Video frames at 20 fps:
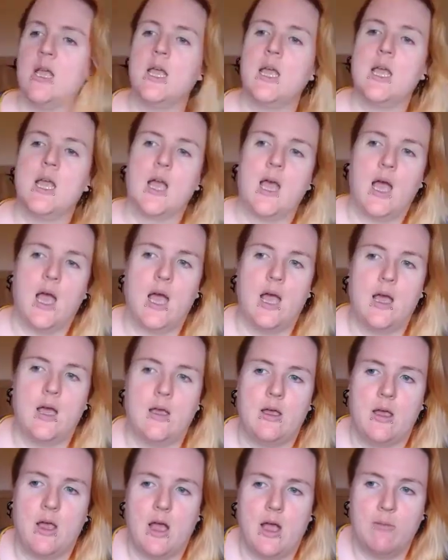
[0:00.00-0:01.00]

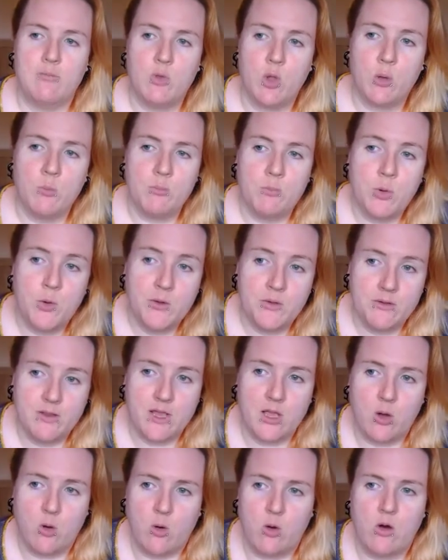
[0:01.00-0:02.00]
I'm not putting it
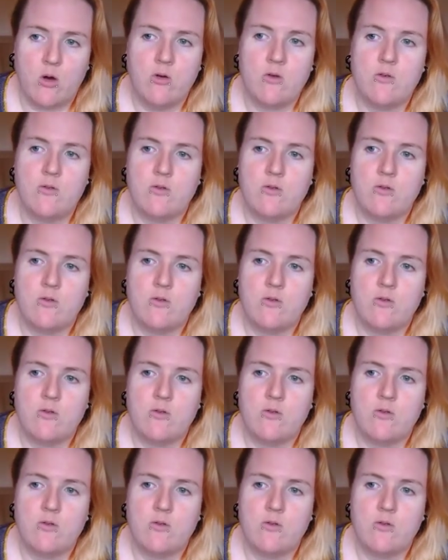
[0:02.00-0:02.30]
off,